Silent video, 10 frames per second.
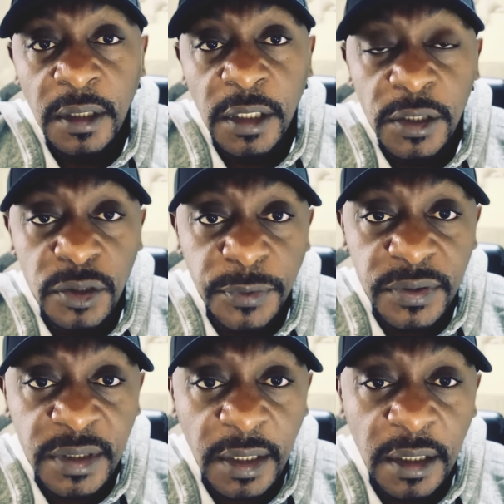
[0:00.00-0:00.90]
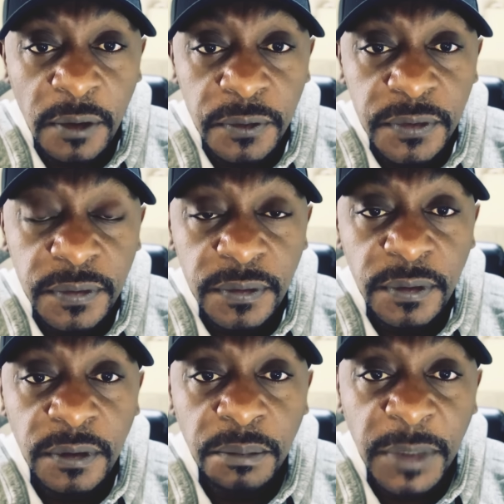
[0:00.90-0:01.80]
Denzomos signing out.
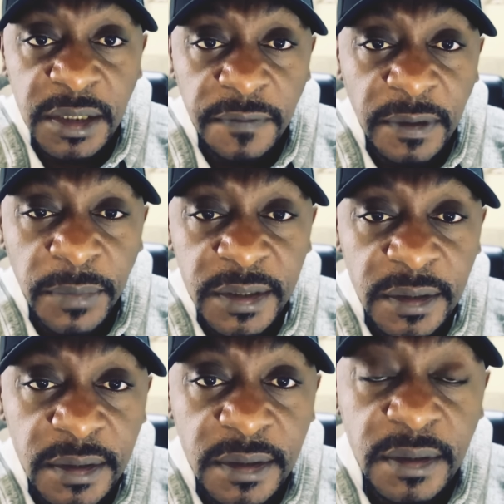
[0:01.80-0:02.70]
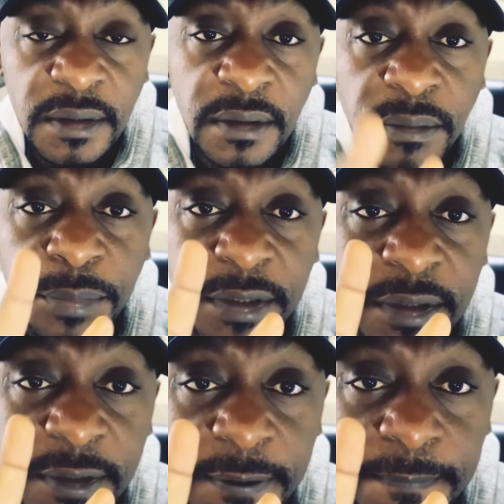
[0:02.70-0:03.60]
Much love and blessings.
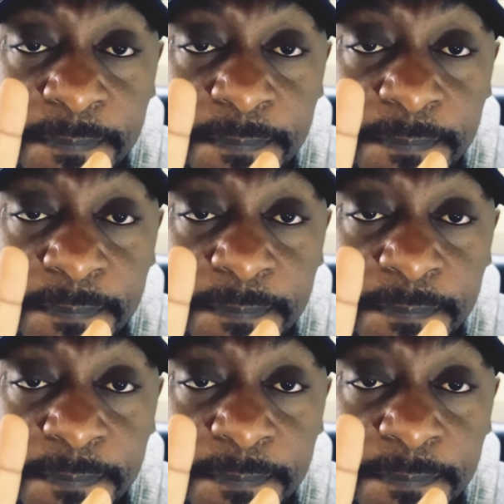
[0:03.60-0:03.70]
Peace.